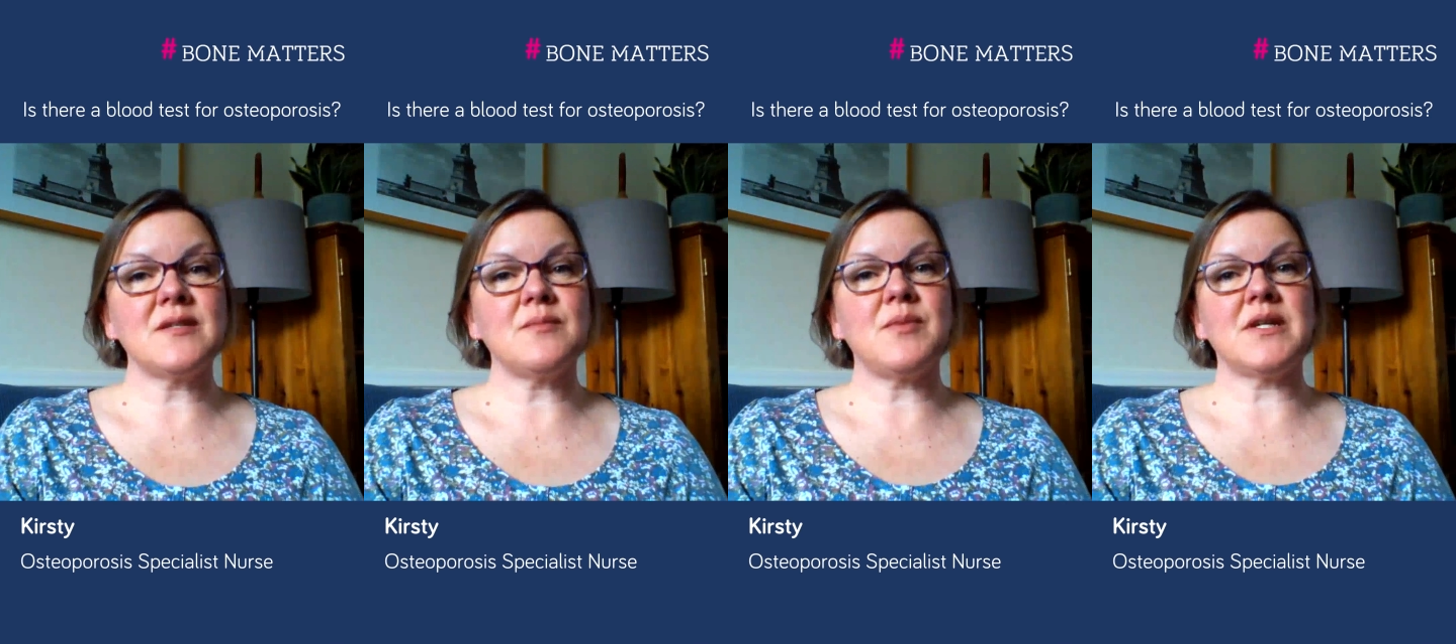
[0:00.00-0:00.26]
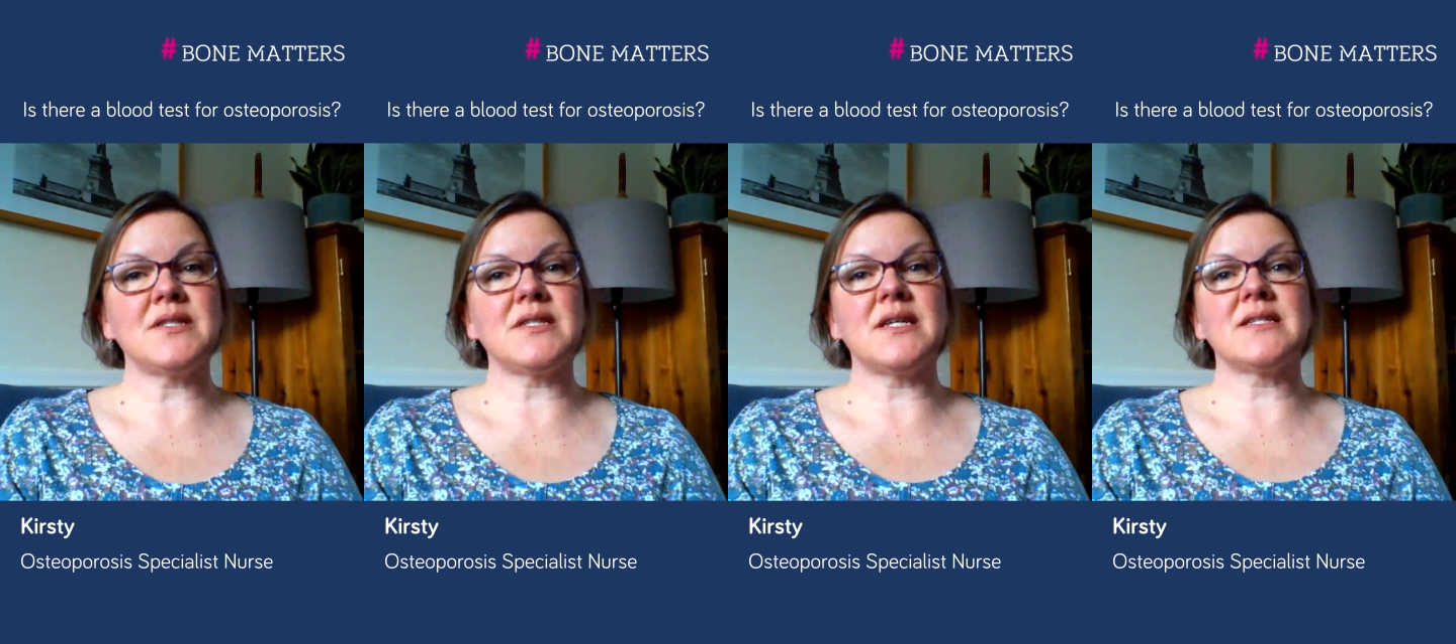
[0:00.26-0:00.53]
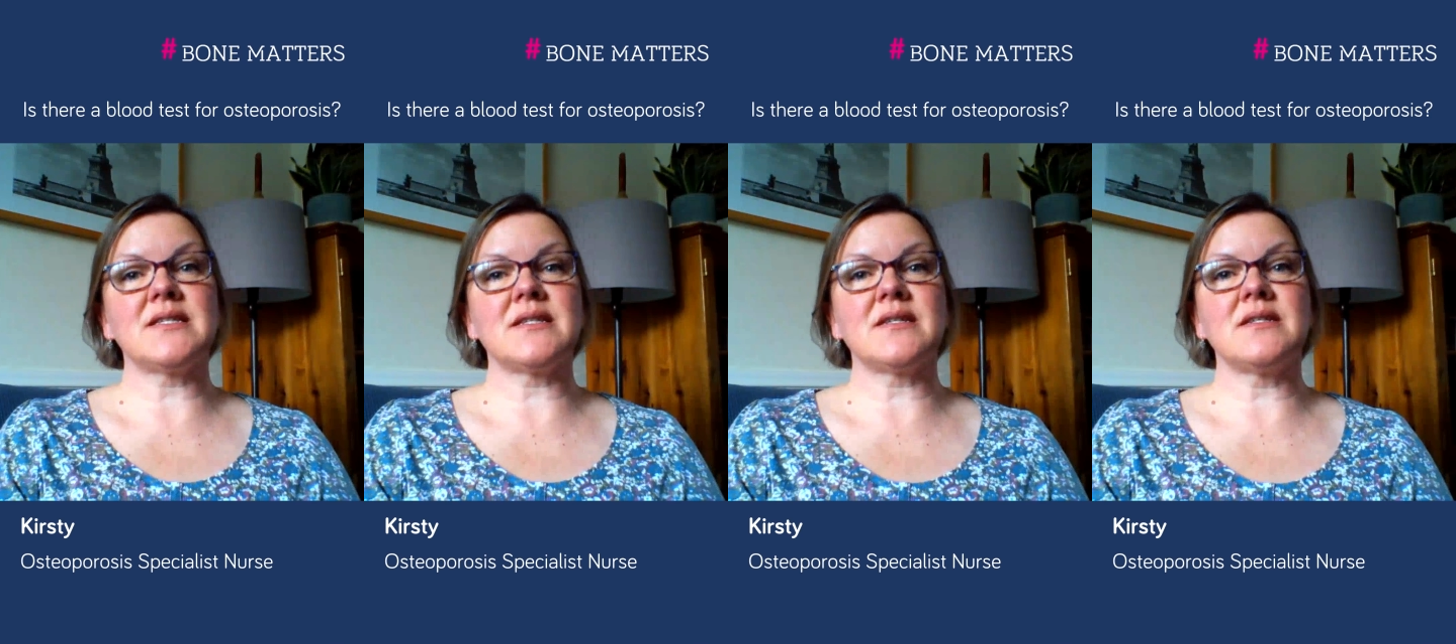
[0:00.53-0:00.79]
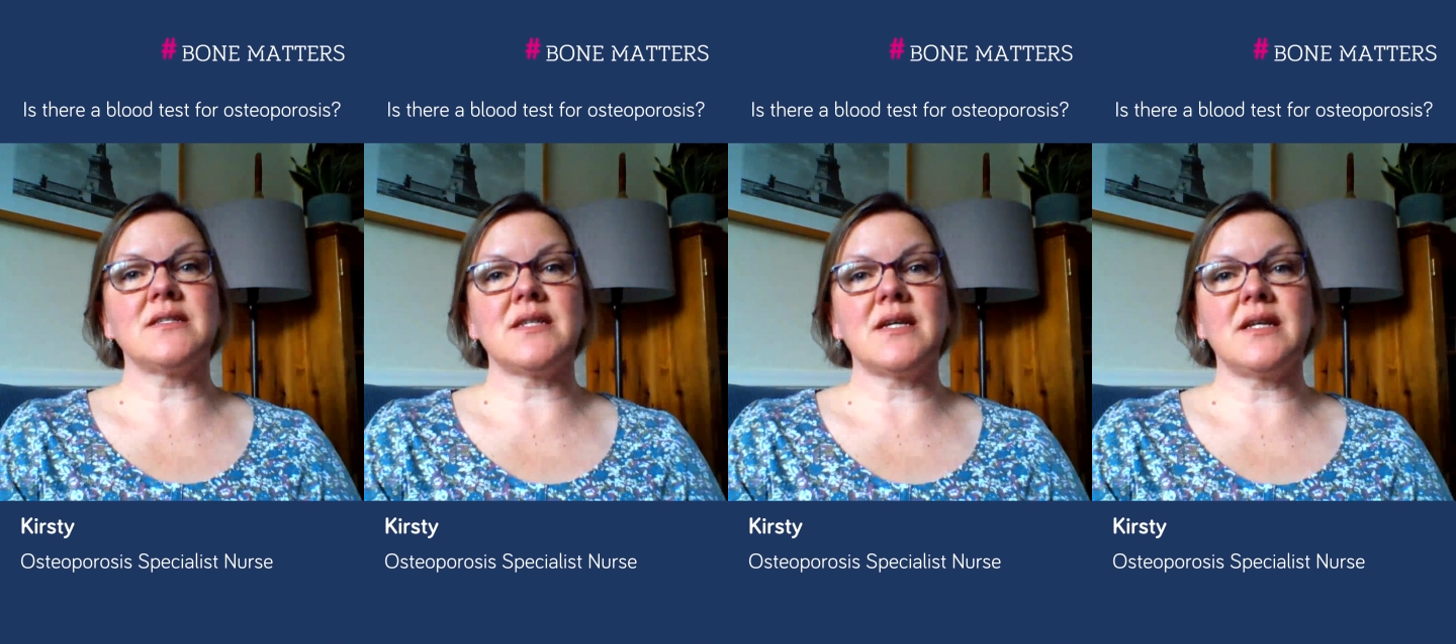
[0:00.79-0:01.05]
isn't a blood test
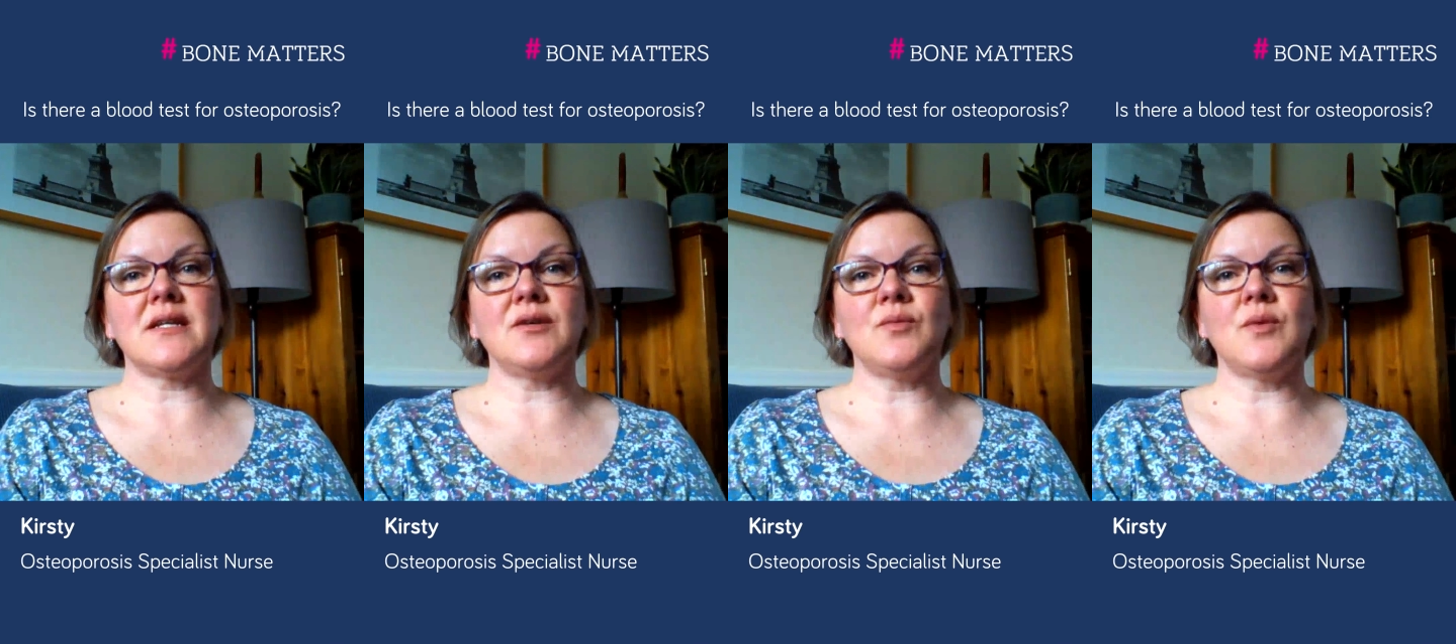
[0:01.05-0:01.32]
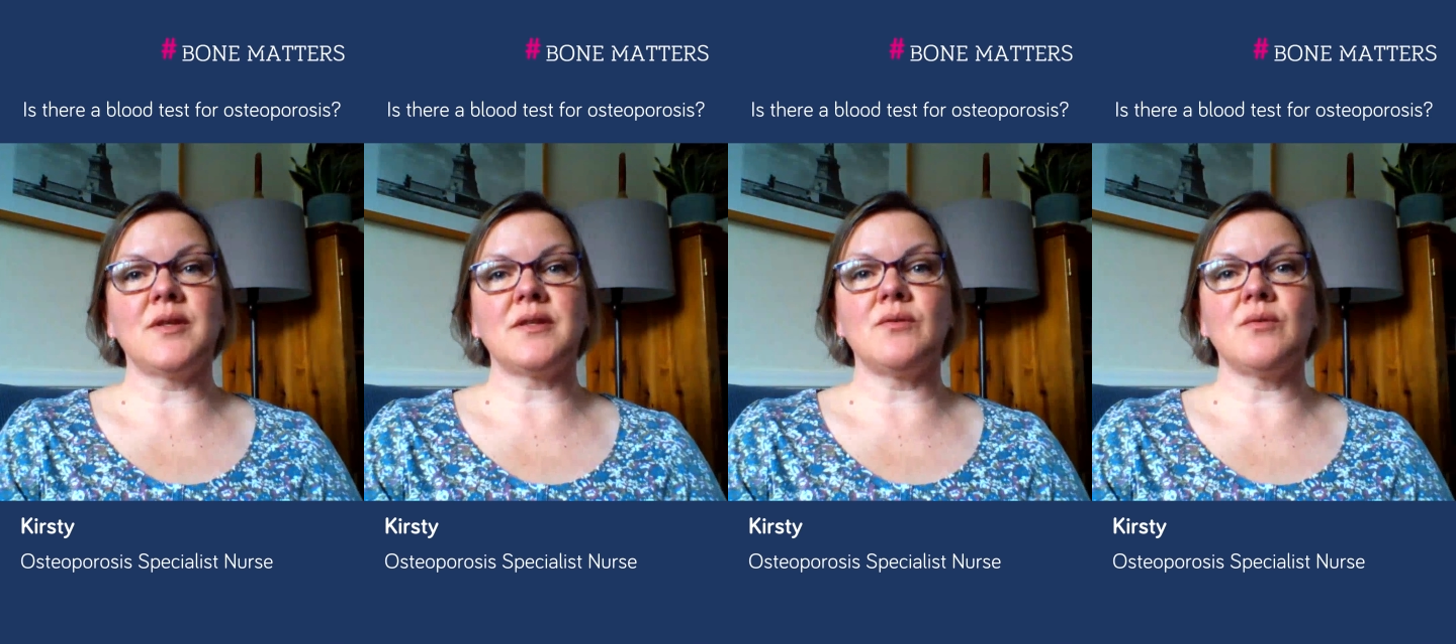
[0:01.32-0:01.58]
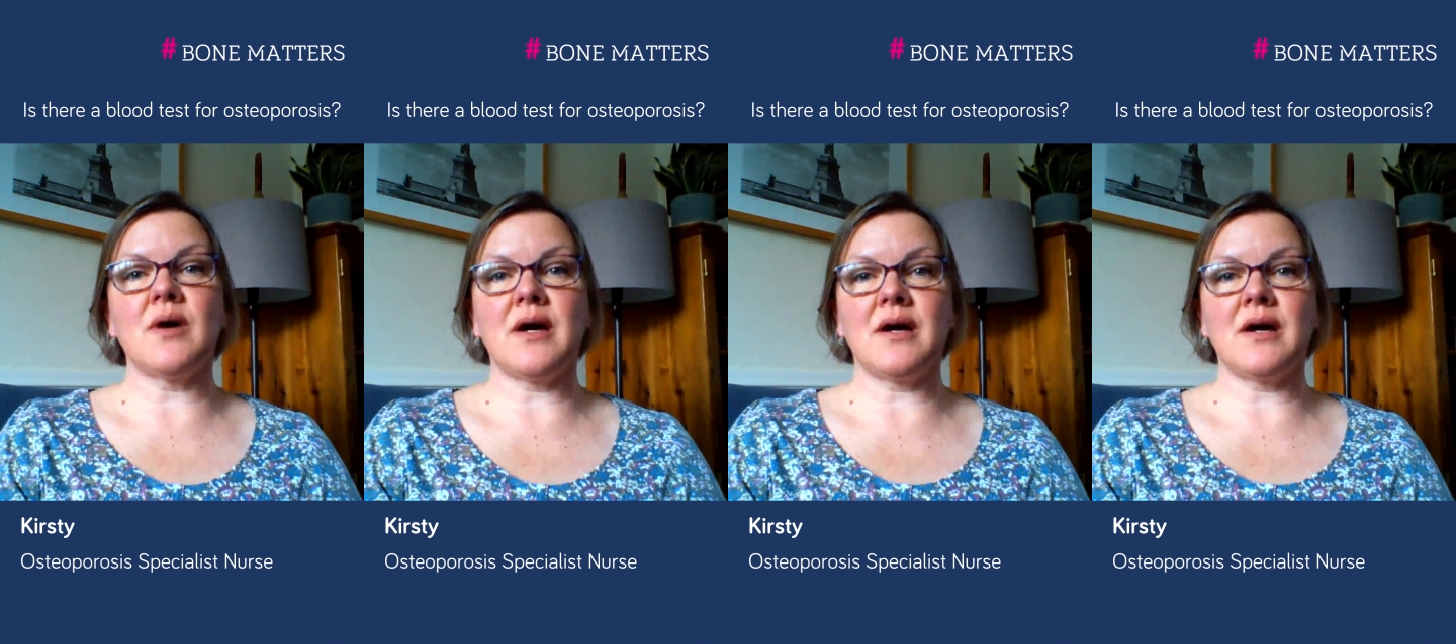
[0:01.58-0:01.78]
that can tell you whether you